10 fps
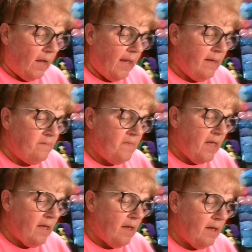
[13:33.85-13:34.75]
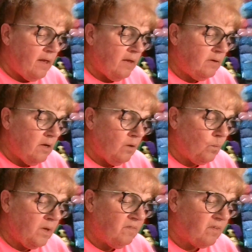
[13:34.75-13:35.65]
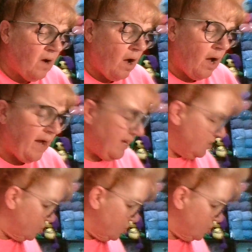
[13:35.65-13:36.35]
And then we've got